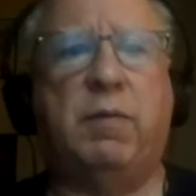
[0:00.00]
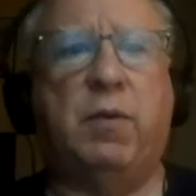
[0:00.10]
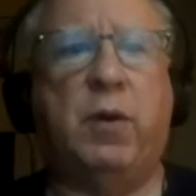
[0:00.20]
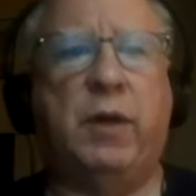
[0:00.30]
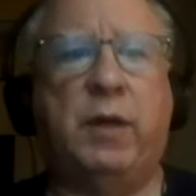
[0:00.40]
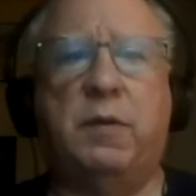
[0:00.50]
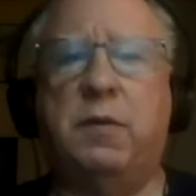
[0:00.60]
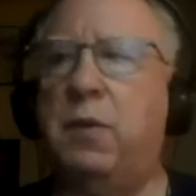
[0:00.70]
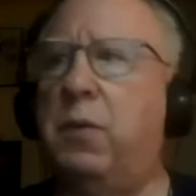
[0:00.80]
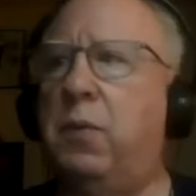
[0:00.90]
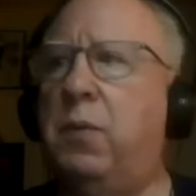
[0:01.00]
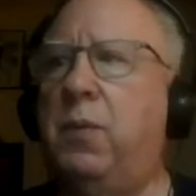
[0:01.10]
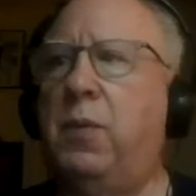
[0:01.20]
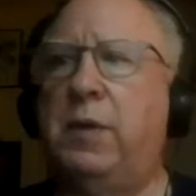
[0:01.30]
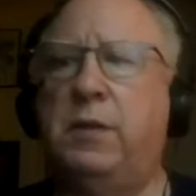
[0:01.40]
to avoid it. So
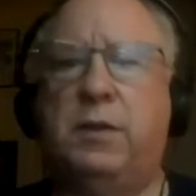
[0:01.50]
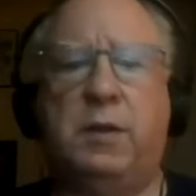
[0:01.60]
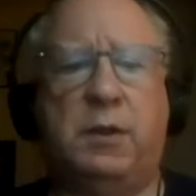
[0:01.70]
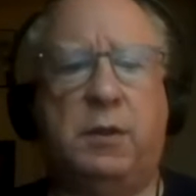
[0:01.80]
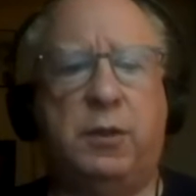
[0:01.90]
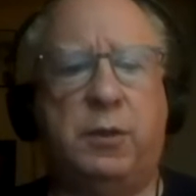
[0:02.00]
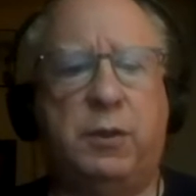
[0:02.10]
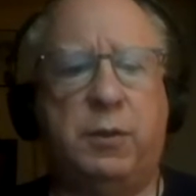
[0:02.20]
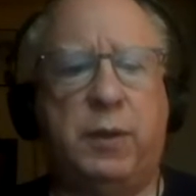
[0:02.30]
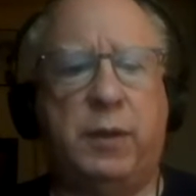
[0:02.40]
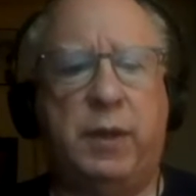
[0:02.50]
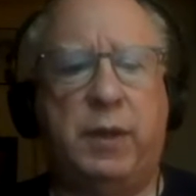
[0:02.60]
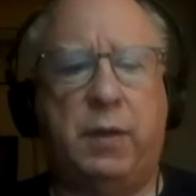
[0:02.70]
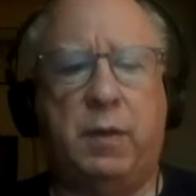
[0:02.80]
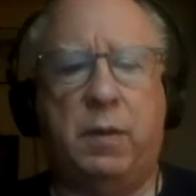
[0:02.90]
what is it that you're doing
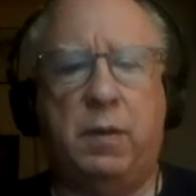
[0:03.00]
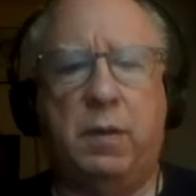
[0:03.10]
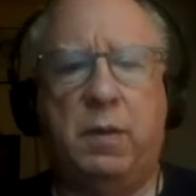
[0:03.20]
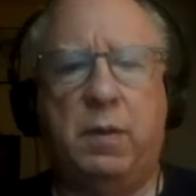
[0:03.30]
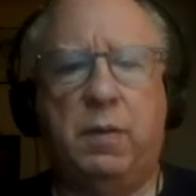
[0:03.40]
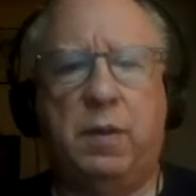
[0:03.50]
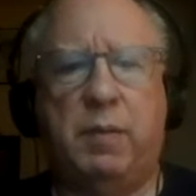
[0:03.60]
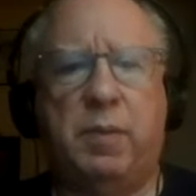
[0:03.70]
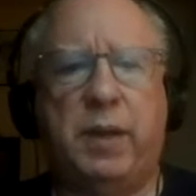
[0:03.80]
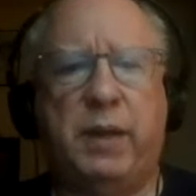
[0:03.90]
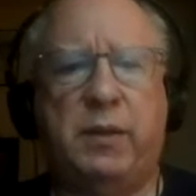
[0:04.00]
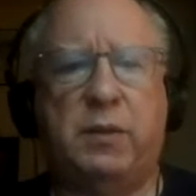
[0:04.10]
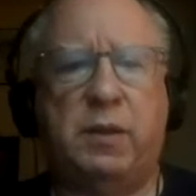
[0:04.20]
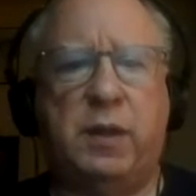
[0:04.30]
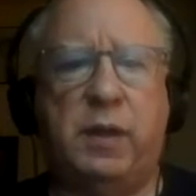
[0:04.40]
here that
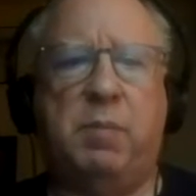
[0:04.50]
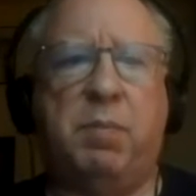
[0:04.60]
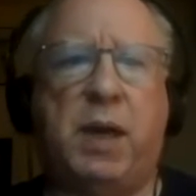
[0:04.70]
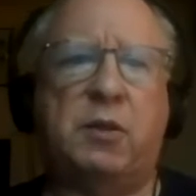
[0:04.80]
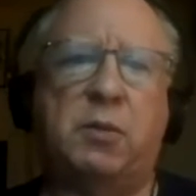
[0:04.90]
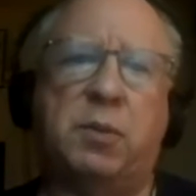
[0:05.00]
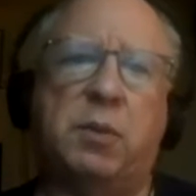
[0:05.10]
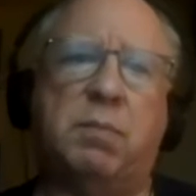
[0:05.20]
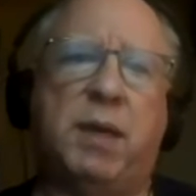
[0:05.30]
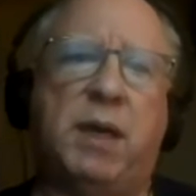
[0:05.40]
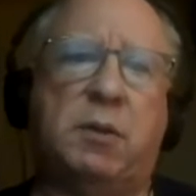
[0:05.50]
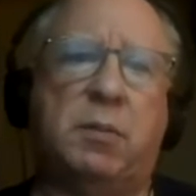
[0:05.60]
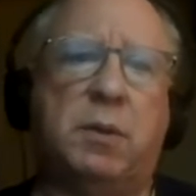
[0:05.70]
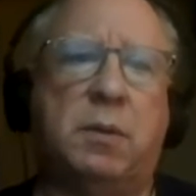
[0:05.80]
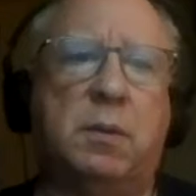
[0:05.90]
makes the impossible
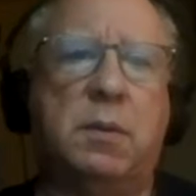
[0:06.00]
possible?